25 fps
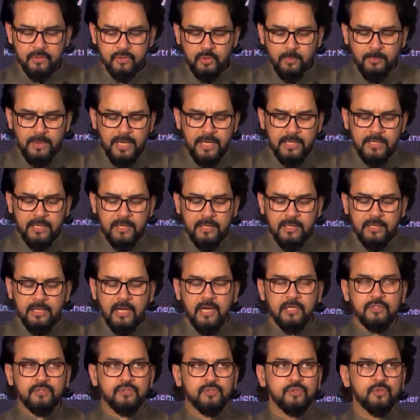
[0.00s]
To make
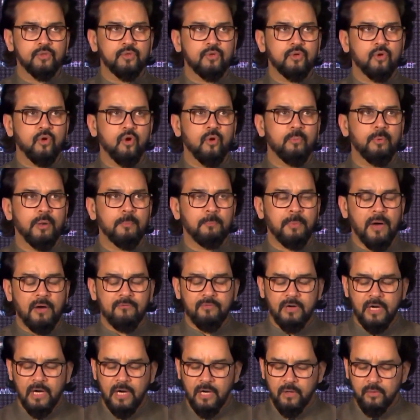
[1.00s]
India a true global
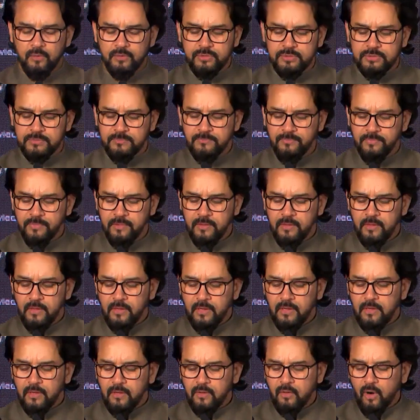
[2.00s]
powerhouse,
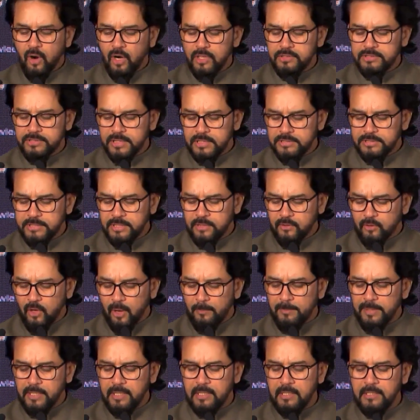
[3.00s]
not just
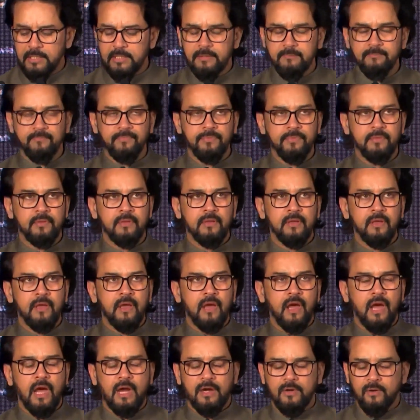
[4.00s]
economically
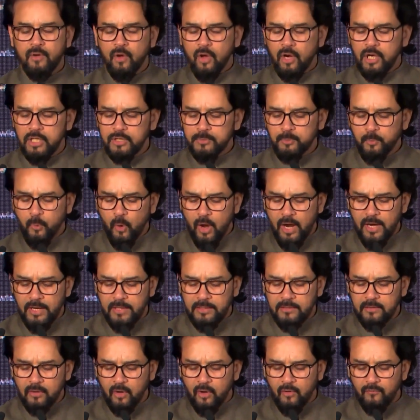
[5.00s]
and knowledge
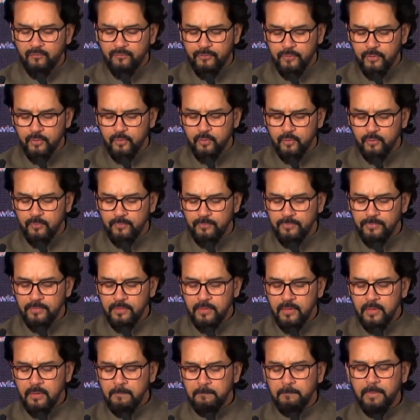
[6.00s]
point of view,
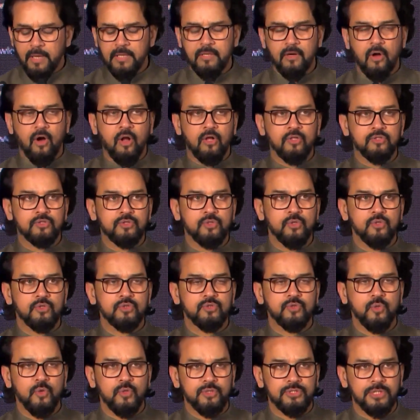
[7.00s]
but also
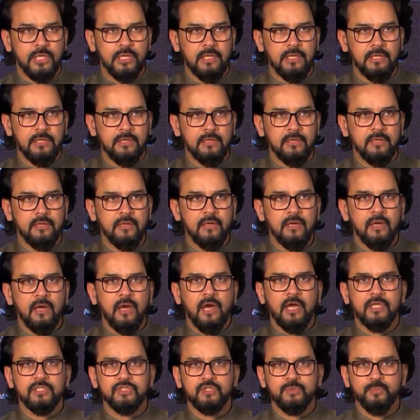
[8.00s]
socially
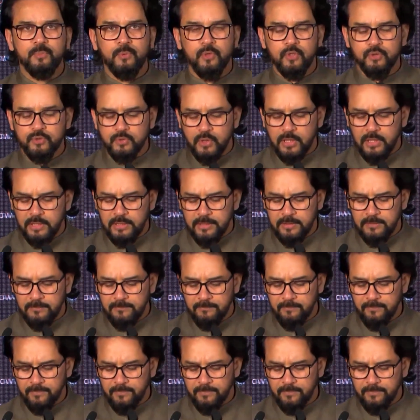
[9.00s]
and spiritually.